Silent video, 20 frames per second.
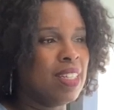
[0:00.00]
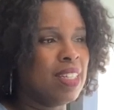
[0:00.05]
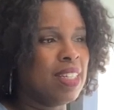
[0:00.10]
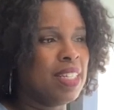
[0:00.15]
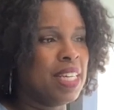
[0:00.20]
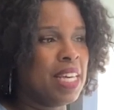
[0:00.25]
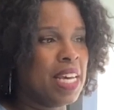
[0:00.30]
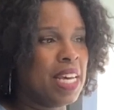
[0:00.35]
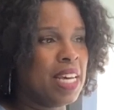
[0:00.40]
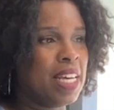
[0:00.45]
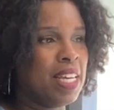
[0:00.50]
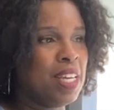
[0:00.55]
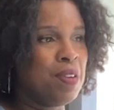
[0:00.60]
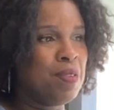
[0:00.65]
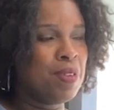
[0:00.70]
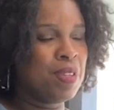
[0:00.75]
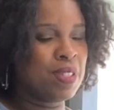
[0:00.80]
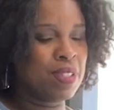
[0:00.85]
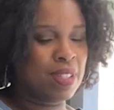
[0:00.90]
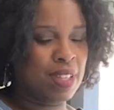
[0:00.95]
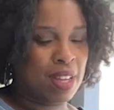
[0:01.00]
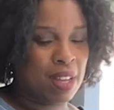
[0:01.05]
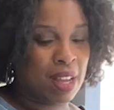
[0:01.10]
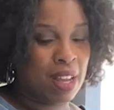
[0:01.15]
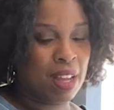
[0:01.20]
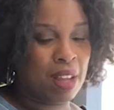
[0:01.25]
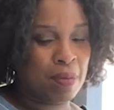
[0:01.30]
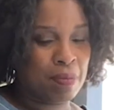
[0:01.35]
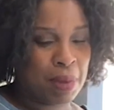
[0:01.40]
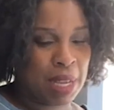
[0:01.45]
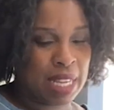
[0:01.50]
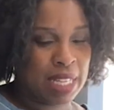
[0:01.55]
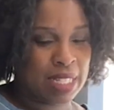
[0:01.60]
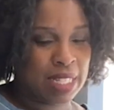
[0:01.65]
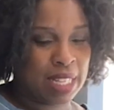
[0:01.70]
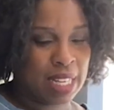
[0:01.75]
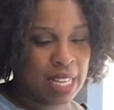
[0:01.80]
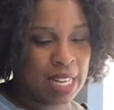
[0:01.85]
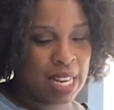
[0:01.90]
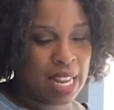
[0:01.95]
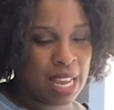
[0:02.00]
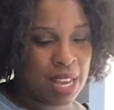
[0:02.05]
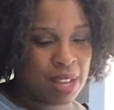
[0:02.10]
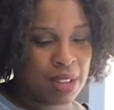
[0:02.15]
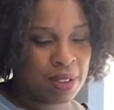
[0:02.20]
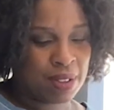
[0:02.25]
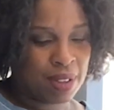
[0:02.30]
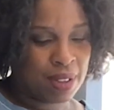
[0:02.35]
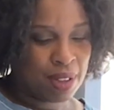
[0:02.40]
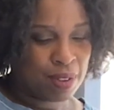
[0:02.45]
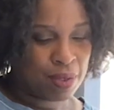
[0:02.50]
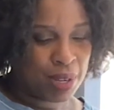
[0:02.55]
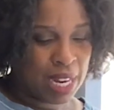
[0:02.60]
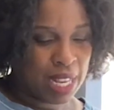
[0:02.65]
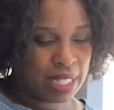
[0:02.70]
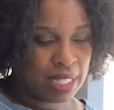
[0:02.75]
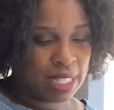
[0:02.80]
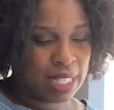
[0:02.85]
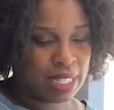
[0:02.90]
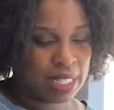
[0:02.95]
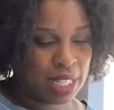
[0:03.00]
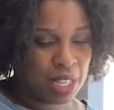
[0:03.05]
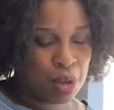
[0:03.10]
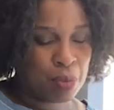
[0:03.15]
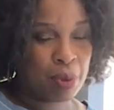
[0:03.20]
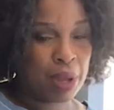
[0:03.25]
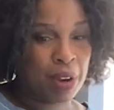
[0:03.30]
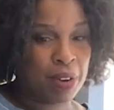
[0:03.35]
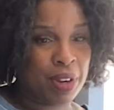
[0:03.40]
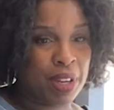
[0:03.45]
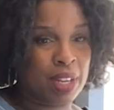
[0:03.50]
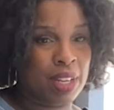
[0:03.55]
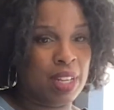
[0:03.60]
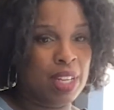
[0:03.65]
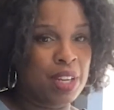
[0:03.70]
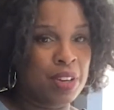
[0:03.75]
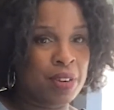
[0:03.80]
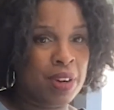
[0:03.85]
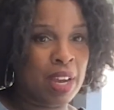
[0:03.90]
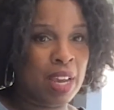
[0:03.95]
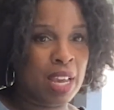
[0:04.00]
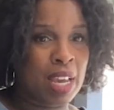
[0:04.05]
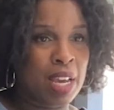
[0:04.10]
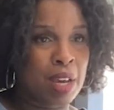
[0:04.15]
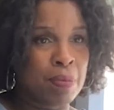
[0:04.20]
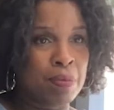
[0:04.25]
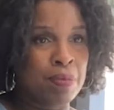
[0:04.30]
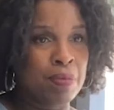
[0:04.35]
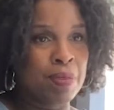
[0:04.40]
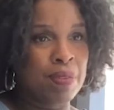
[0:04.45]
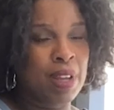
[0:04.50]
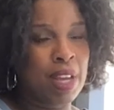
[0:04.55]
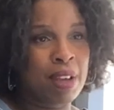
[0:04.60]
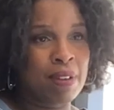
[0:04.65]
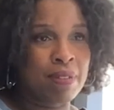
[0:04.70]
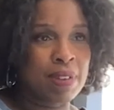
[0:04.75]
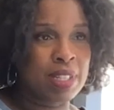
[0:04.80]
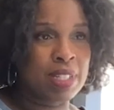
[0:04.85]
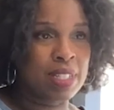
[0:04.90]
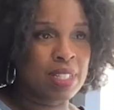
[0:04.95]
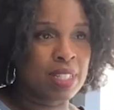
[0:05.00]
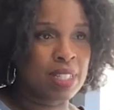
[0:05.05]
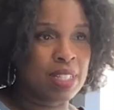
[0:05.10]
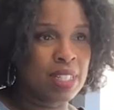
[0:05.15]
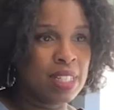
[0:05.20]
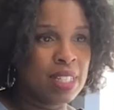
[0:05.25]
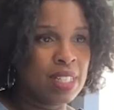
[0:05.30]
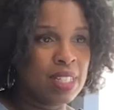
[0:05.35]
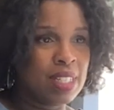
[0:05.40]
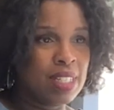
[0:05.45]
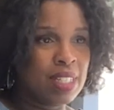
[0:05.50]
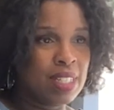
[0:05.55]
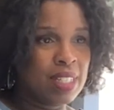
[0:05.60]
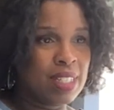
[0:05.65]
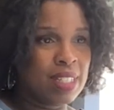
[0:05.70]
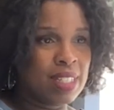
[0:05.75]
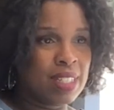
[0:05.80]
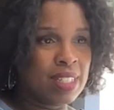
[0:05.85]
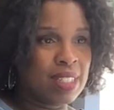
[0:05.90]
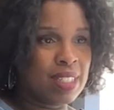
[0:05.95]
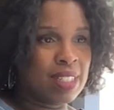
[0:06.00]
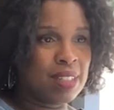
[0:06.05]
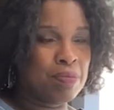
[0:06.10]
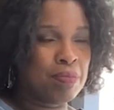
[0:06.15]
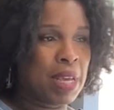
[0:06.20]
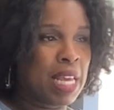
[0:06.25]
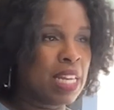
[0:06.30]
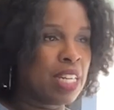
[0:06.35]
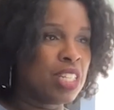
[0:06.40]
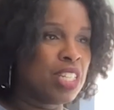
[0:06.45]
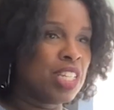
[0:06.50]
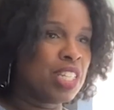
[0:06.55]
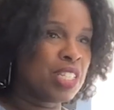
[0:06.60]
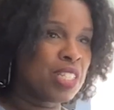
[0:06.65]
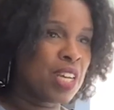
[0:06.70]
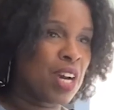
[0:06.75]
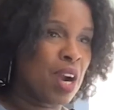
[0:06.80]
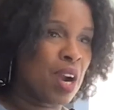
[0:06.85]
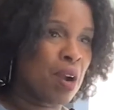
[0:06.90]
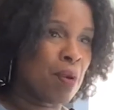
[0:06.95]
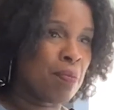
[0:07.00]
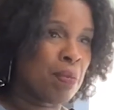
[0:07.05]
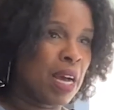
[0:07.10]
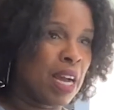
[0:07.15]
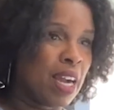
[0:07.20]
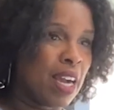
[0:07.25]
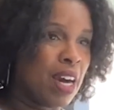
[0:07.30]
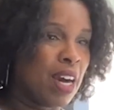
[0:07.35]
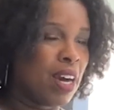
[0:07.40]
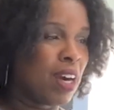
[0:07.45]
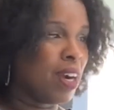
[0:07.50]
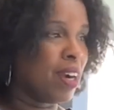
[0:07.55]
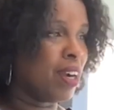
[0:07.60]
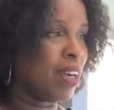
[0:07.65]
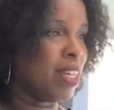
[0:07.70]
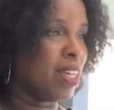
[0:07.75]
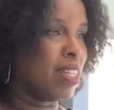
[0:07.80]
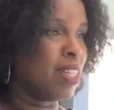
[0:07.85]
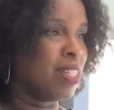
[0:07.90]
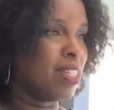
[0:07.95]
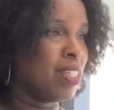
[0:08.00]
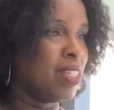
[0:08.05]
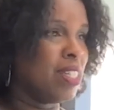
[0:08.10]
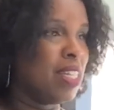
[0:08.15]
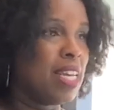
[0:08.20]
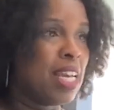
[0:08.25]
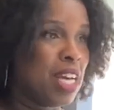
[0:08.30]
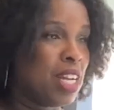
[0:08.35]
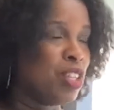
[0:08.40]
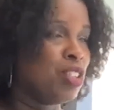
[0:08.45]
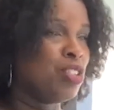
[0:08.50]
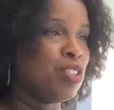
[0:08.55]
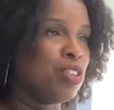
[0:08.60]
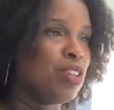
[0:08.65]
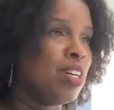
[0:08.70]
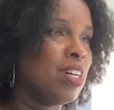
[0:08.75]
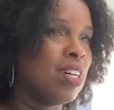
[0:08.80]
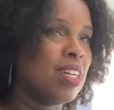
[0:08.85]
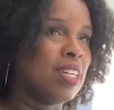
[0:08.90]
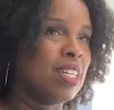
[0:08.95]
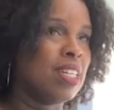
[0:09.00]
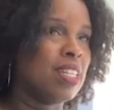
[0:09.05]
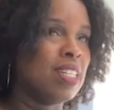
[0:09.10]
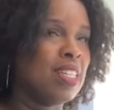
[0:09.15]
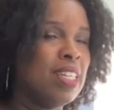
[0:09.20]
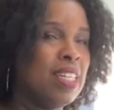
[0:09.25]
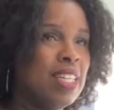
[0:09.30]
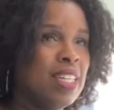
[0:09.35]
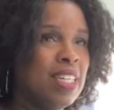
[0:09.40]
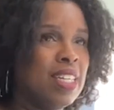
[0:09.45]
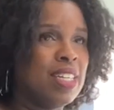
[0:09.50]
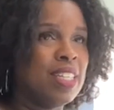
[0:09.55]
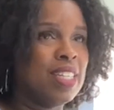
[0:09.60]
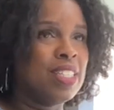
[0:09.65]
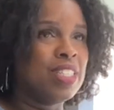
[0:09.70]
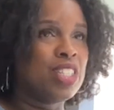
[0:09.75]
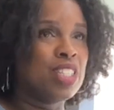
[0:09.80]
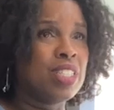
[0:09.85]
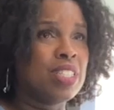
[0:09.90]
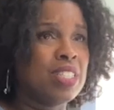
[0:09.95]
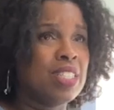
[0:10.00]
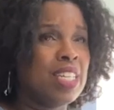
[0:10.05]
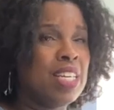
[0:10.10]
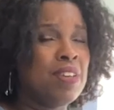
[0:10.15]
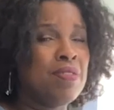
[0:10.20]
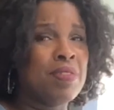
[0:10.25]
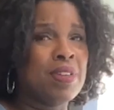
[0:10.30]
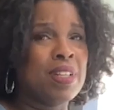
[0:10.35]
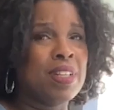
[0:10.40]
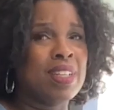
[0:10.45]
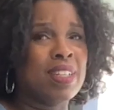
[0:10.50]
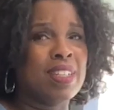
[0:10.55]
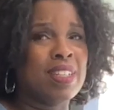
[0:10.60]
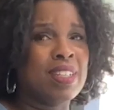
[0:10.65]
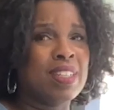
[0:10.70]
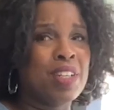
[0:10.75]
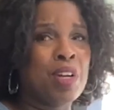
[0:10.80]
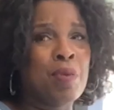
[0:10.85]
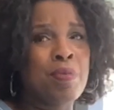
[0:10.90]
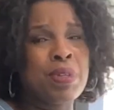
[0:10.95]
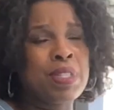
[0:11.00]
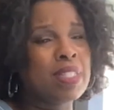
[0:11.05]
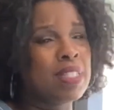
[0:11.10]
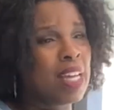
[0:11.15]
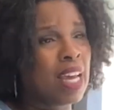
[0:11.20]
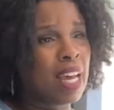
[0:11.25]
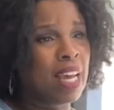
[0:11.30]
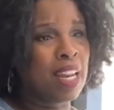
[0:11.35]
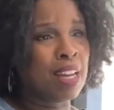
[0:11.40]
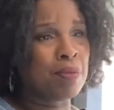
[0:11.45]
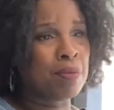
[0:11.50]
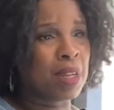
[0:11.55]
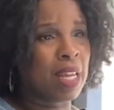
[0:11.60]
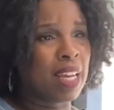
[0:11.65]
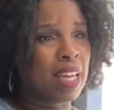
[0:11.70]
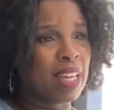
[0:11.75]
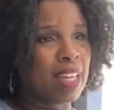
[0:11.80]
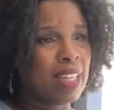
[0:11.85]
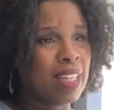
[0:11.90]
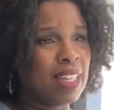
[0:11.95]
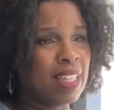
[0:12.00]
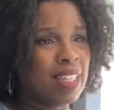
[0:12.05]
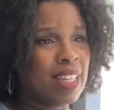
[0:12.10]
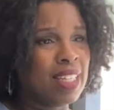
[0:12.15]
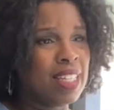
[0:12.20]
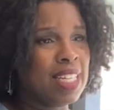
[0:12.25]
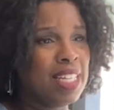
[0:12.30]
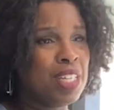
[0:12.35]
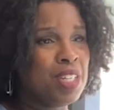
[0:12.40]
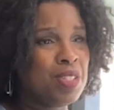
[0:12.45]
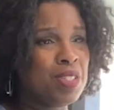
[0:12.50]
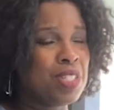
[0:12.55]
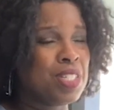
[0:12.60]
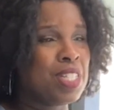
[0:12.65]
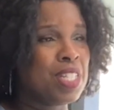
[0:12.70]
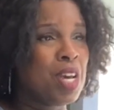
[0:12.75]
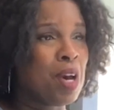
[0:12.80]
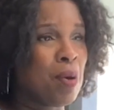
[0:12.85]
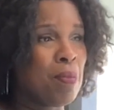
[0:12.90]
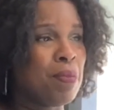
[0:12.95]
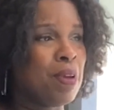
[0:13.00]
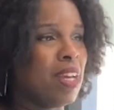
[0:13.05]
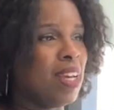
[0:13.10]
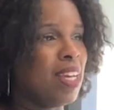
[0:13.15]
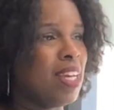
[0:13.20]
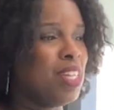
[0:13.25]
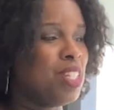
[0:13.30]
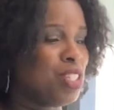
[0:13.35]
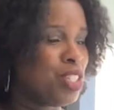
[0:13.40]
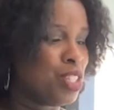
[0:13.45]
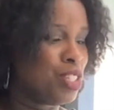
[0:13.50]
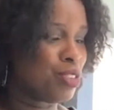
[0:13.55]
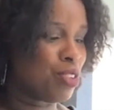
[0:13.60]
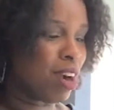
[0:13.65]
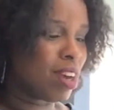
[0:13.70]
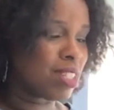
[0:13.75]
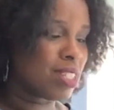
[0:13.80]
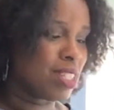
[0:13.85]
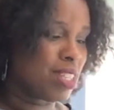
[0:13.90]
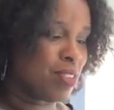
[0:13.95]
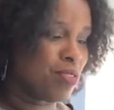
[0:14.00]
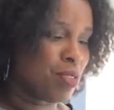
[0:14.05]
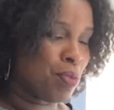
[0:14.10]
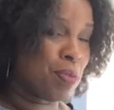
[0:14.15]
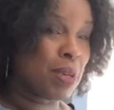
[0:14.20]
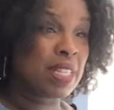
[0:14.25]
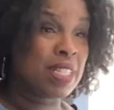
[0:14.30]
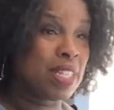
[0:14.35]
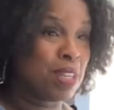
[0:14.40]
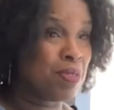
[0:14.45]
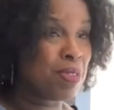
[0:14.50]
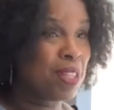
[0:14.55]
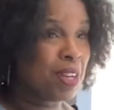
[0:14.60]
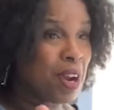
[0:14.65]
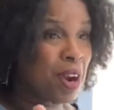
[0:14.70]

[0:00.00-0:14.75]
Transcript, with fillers: yeah, he was uh, amazing. And now, when I say single parent, here I am having to manage his car, my car, and he had a truck, and just even the thermostat. I'm like, he used to tell me he used to draw stuff for me because he was an